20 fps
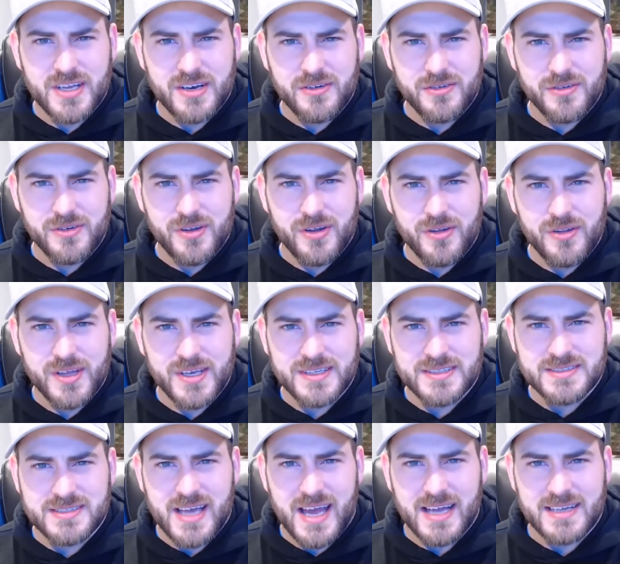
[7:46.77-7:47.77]
I don't know the
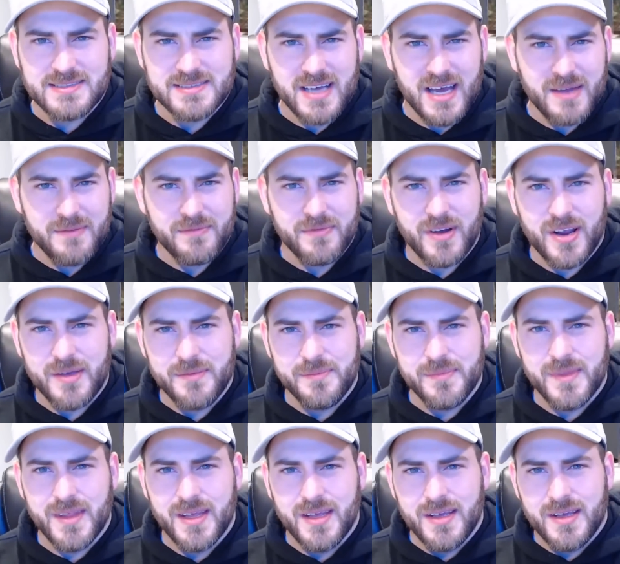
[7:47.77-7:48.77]
exact time
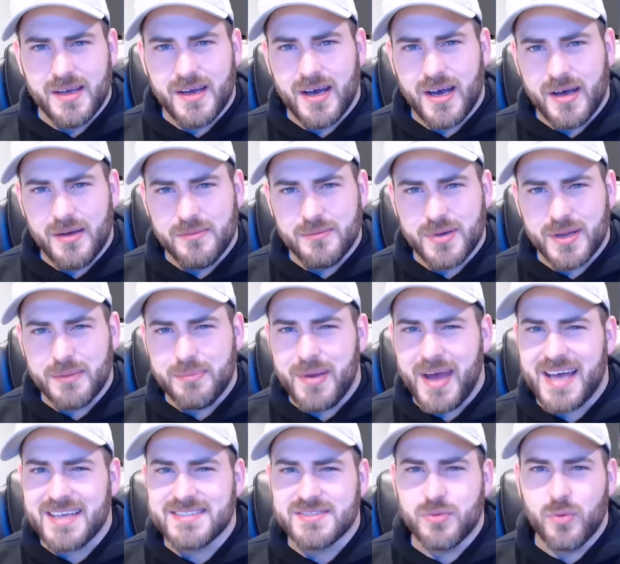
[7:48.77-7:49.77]
frame, but he
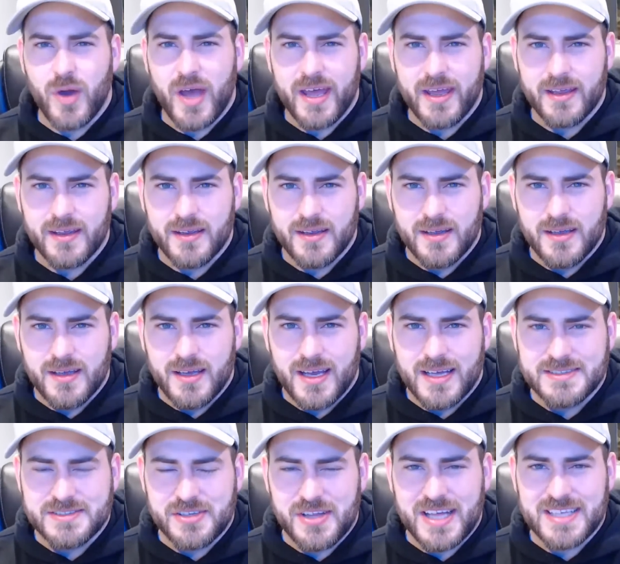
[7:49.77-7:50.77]
passed away,
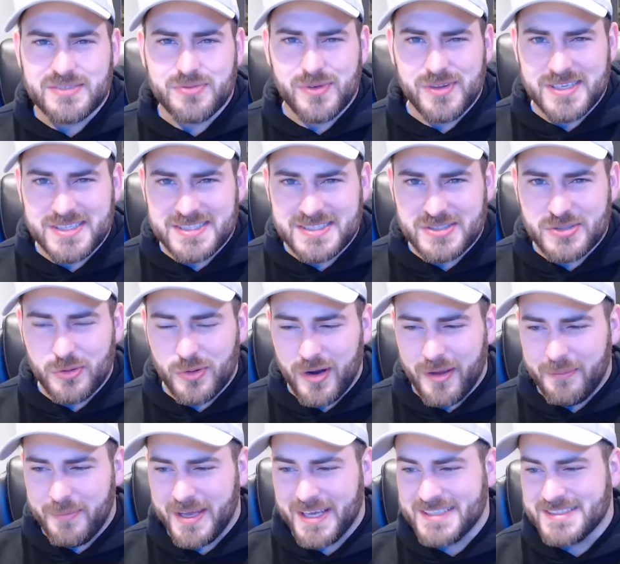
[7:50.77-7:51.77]
and so that's where this
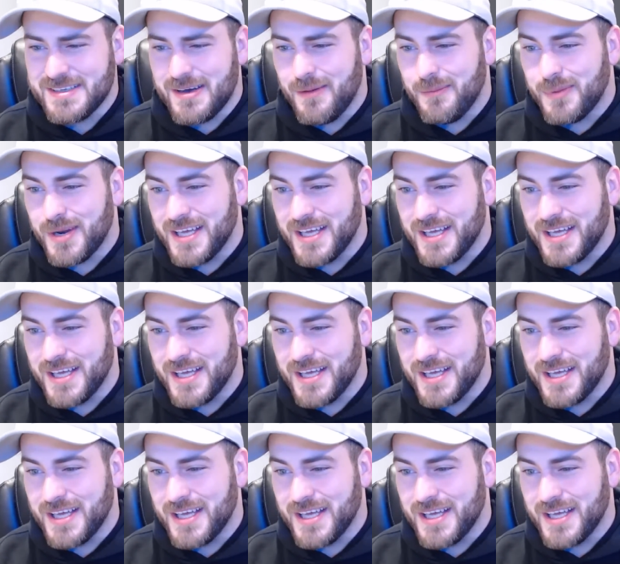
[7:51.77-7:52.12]
story picks up.